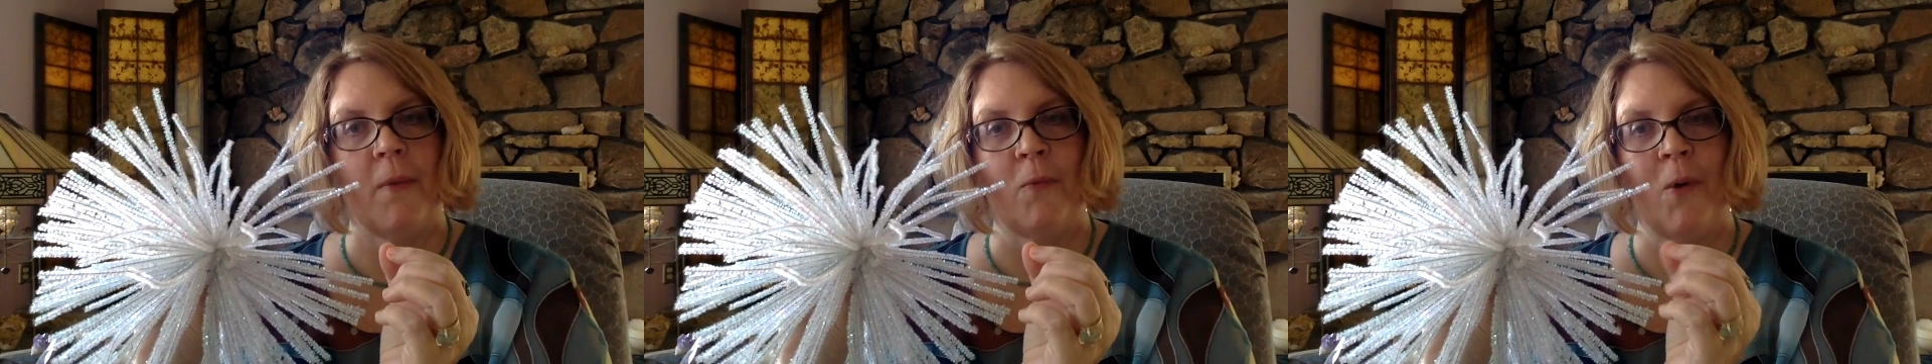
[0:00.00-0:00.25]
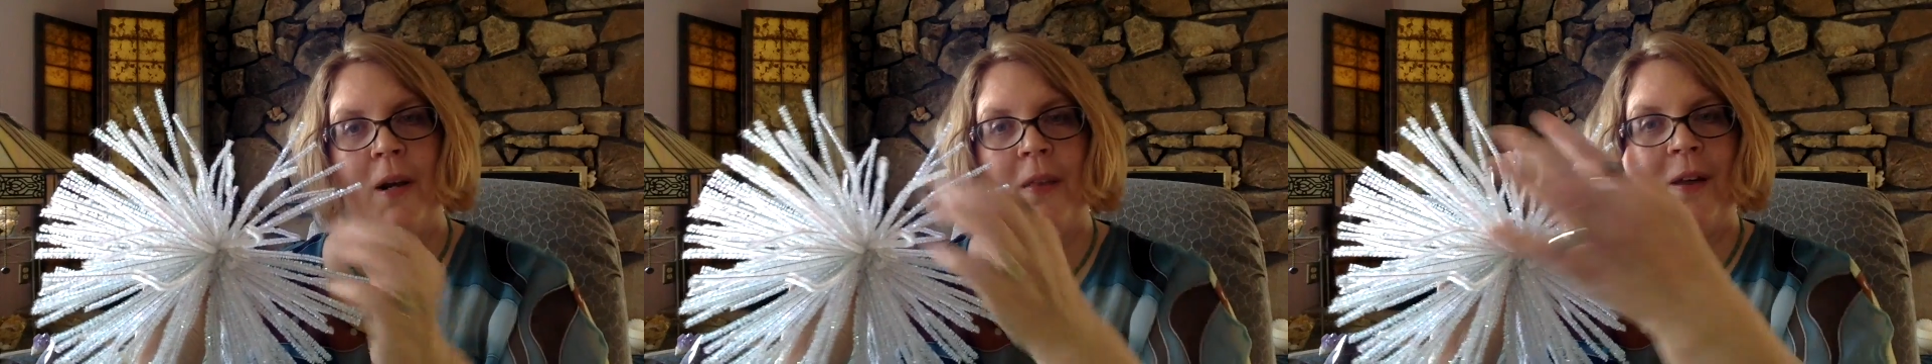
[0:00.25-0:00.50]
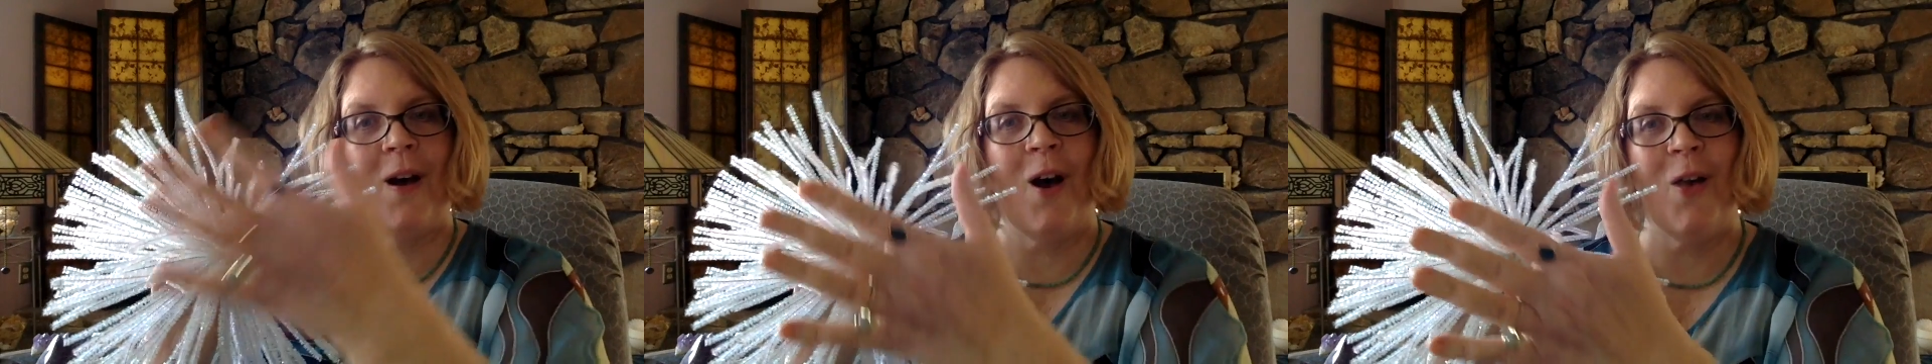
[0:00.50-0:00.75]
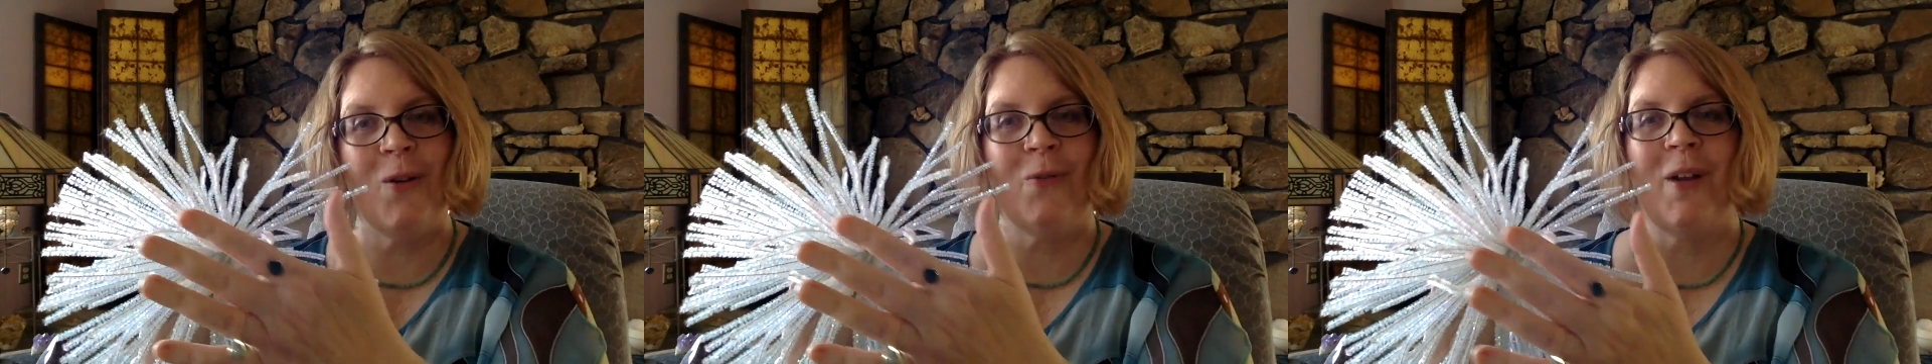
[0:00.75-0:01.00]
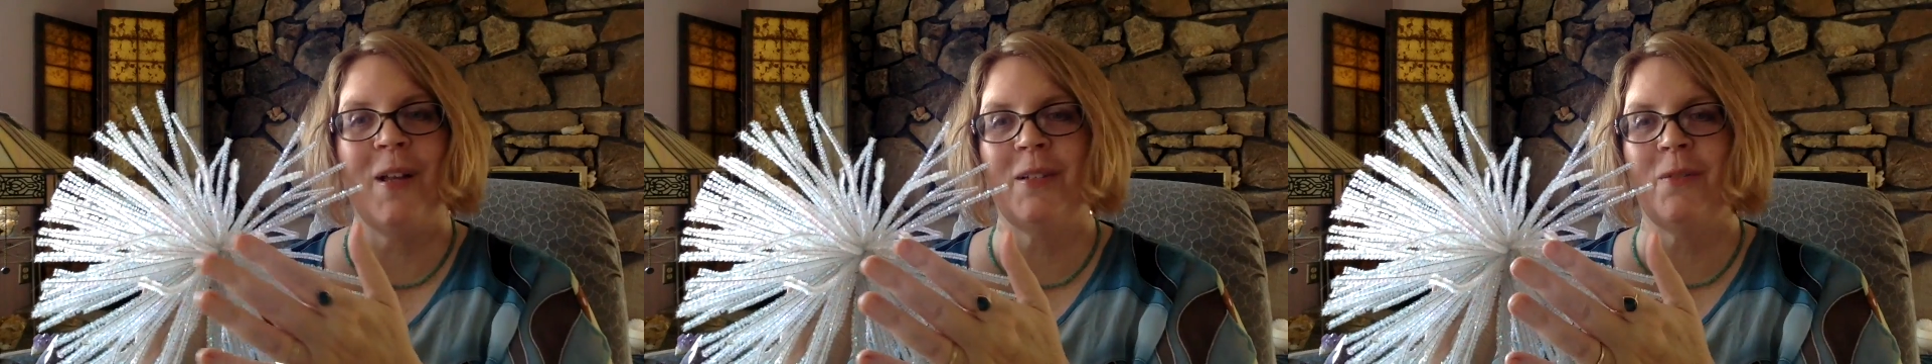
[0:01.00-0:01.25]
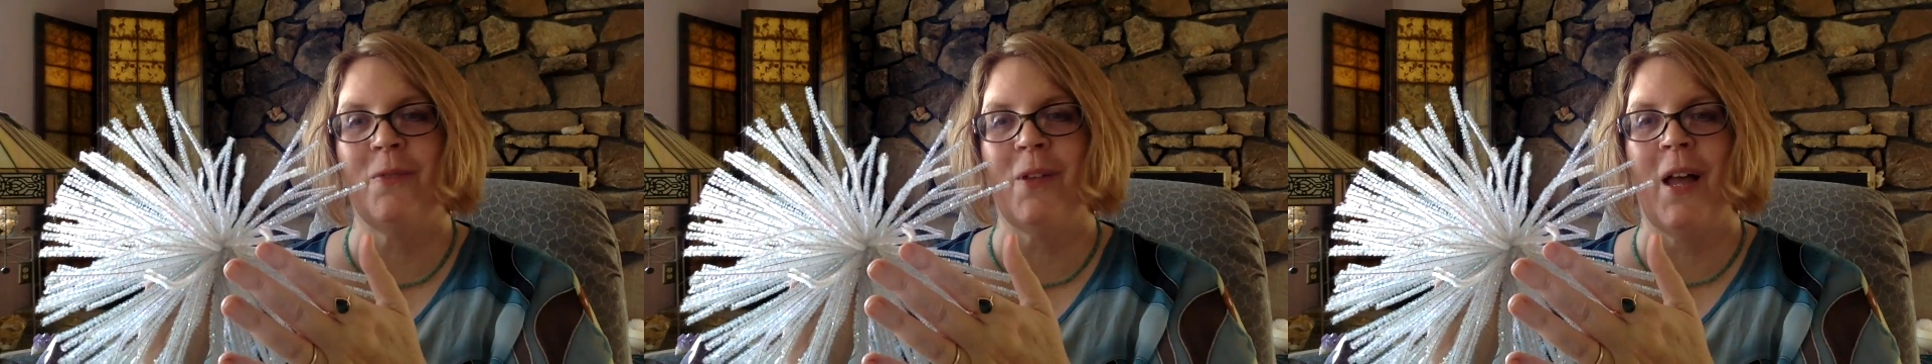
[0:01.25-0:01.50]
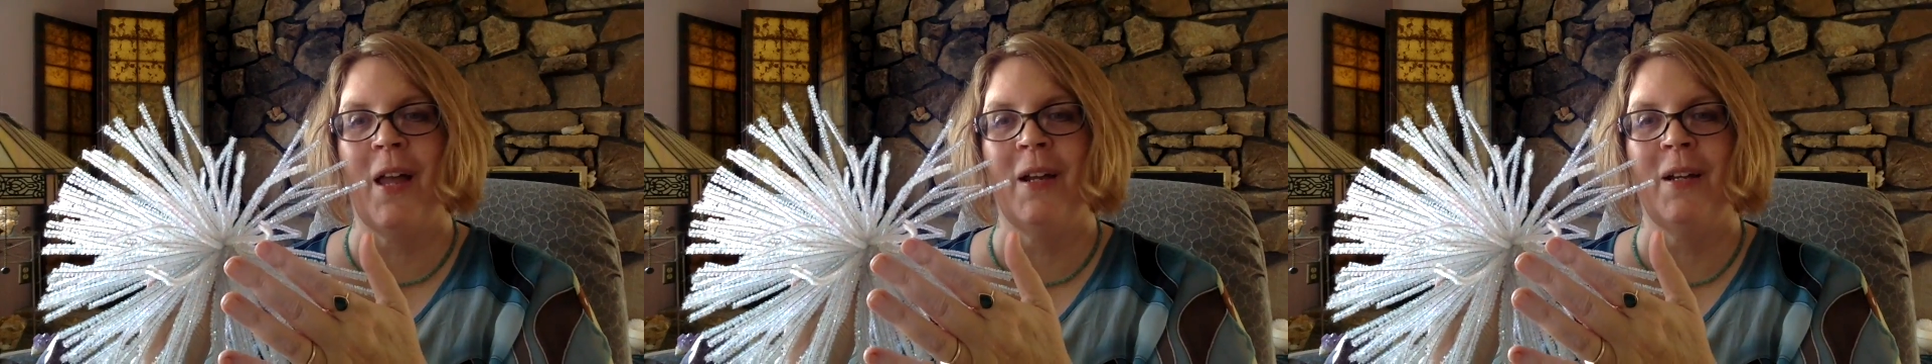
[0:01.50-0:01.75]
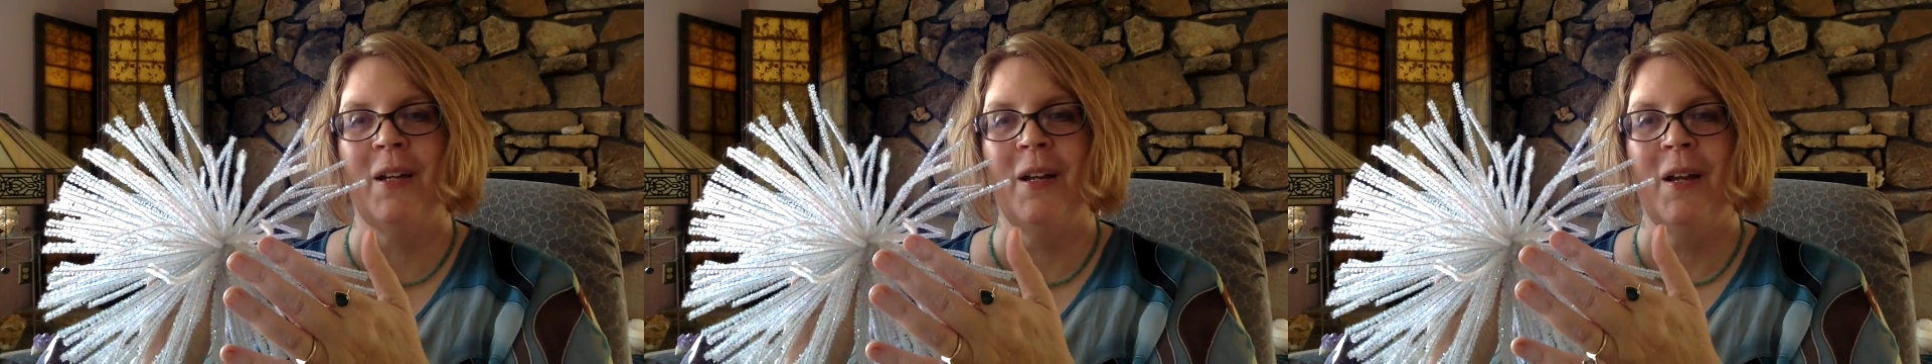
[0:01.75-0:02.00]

one of the other rays of light.